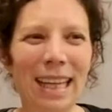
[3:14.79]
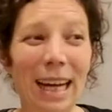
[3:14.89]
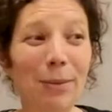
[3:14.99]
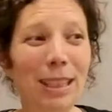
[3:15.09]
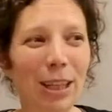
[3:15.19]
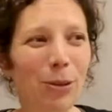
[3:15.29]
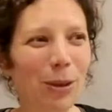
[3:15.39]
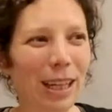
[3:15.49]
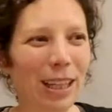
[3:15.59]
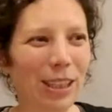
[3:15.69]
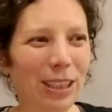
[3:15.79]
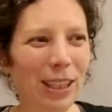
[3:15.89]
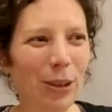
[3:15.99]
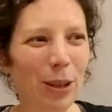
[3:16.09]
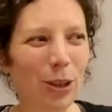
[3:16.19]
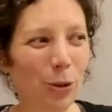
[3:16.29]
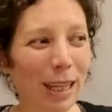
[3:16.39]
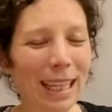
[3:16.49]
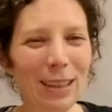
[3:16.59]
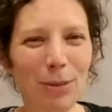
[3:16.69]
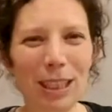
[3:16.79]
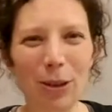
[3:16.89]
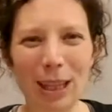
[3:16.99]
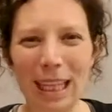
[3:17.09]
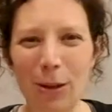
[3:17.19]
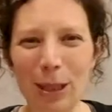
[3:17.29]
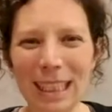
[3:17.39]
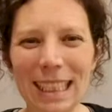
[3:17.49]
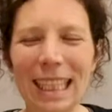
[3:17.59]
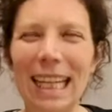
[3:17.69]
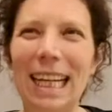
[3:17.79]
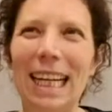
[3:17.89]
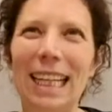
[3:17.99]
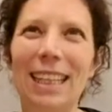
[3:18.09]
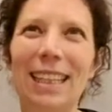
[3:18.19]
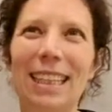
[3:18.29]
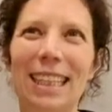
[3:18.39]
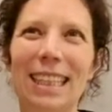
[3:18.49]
I'm still doing it. I'm still in liquids, and